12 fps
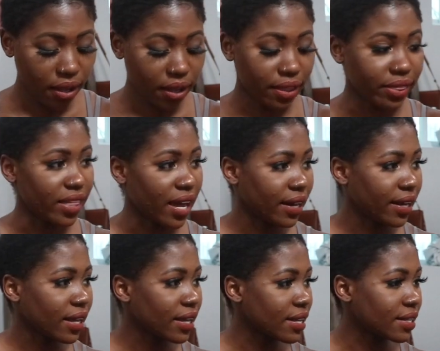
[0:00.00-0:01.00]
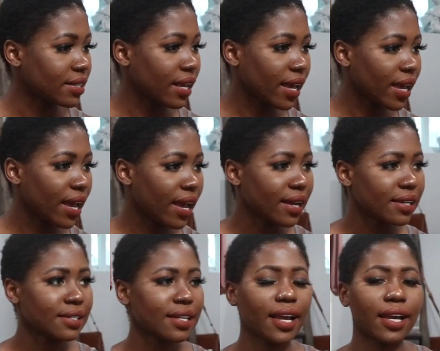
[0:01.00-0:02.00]
that is
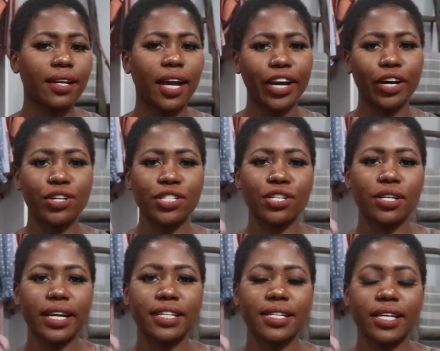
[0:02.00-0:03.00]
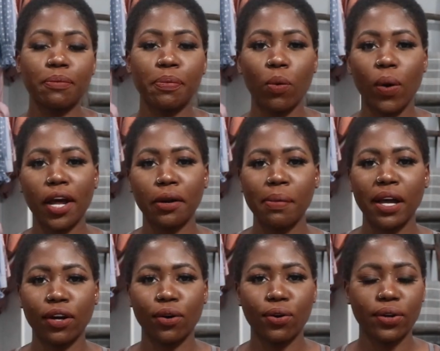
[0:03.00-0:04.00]
it. And I also like to keep a water
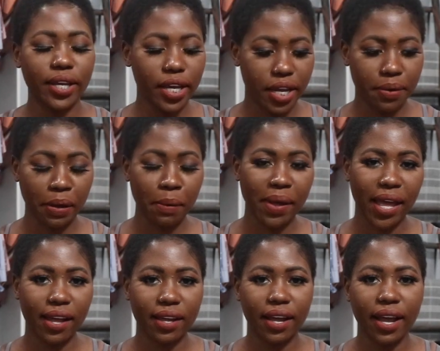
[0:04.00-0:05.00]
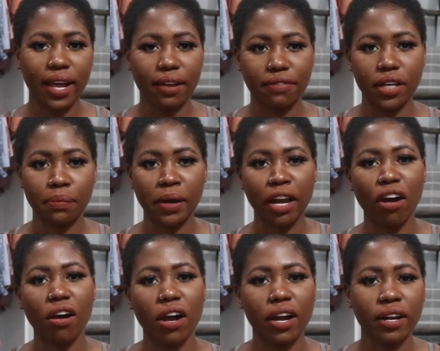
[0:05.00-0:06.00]
bottle in my bag. I have it in my
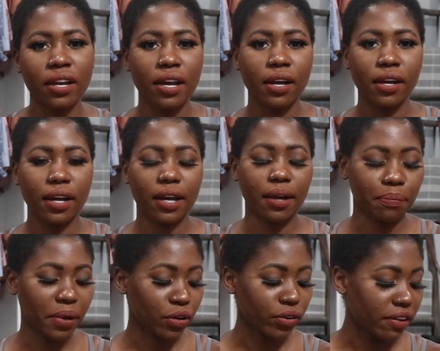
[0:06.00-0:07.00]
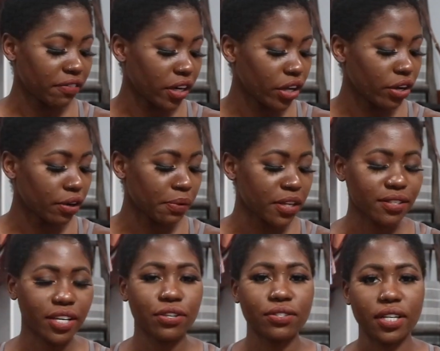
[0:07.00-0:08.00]
car. I don't have it here because I
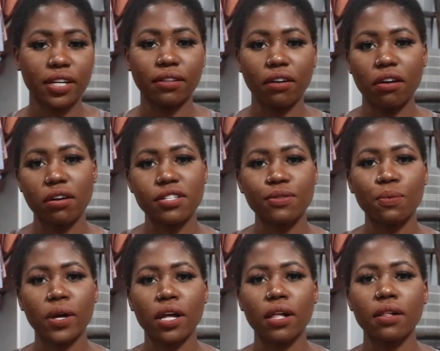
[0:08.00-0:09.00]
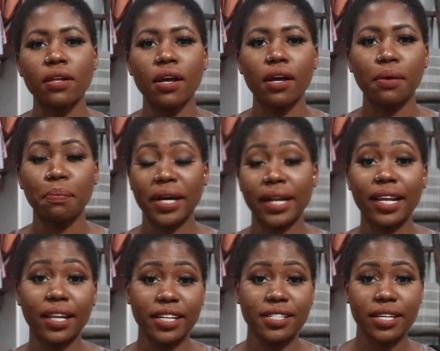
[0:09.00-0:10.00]
use it in the car as well. But I
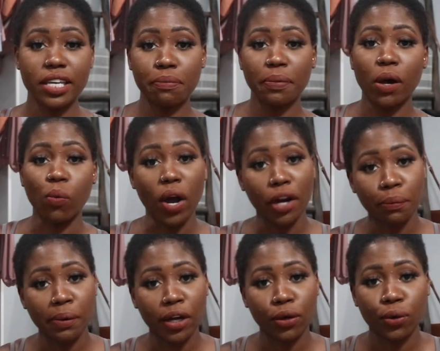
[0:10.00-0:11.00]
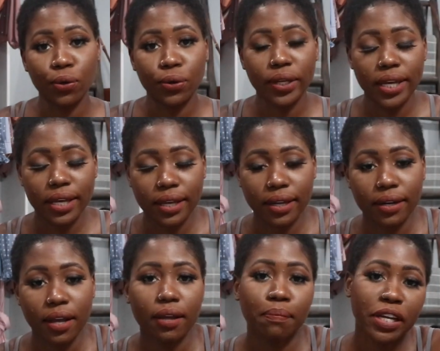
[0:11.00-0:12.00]
like to keep a water bottle in
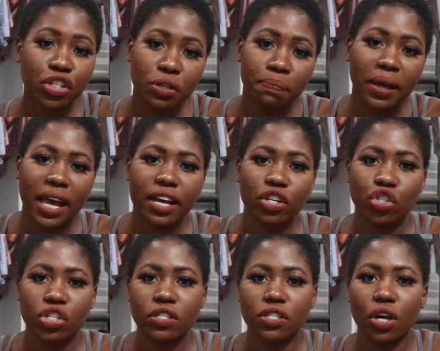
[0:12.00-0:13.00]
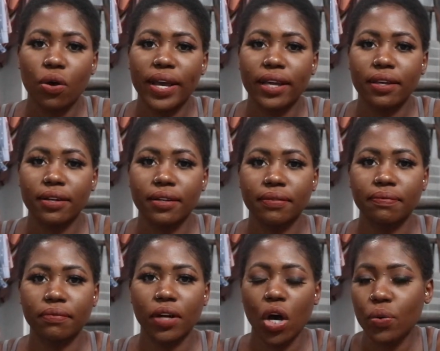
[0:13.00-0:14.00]
my gym bag just so I can
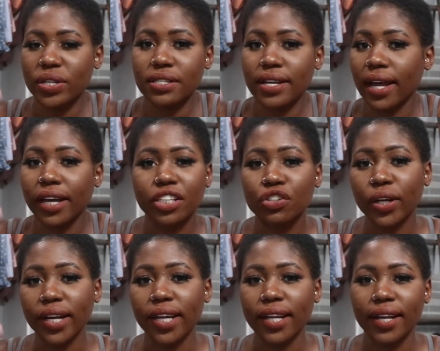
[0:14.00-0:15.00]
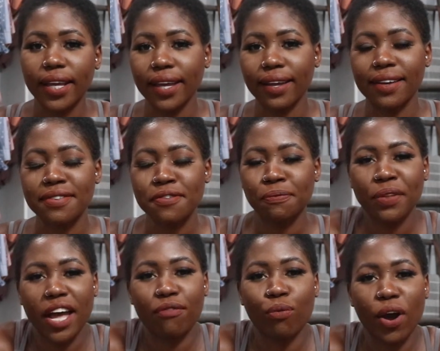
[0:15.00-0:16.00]
always stay hydrated and
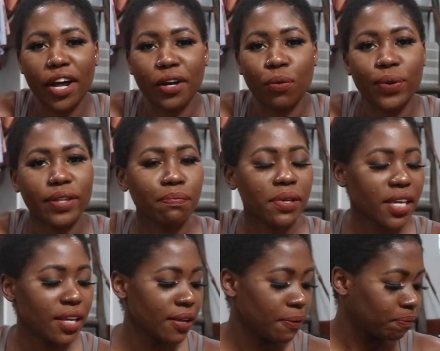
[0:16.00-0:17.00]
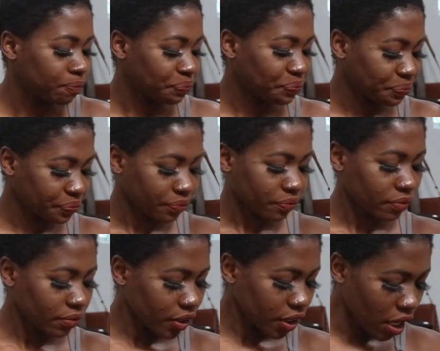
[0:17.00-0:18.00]
have water with me
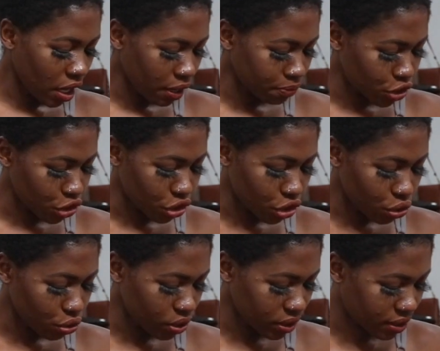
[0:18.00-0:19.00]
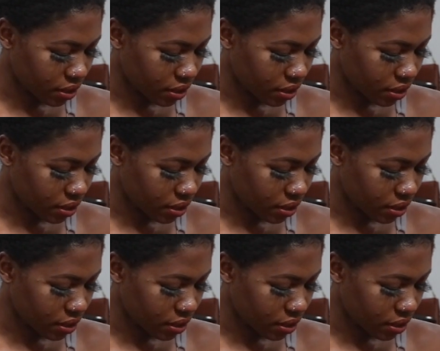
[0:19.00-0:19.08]
to use.